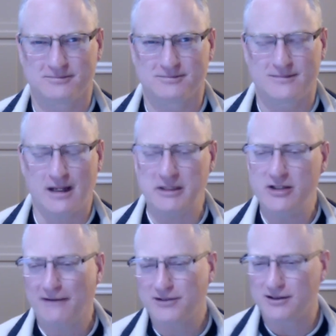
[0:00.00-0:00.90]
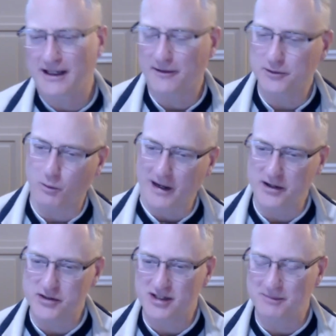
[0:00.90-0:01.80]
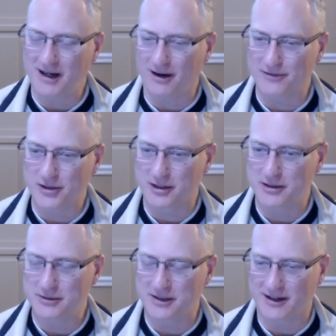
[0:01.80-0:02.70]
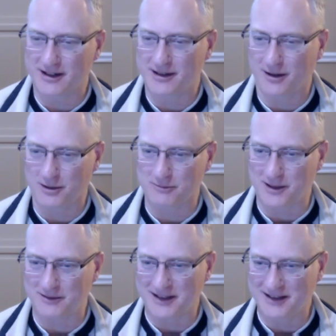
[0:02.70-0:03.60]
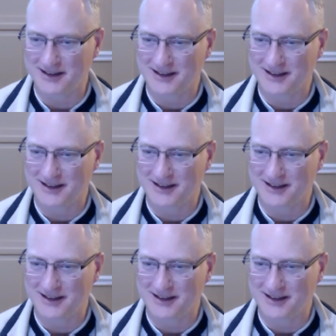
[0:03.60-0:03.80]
Yeah, I mean, you have to lay out the wires somehow if you're going to do it in hardware, right?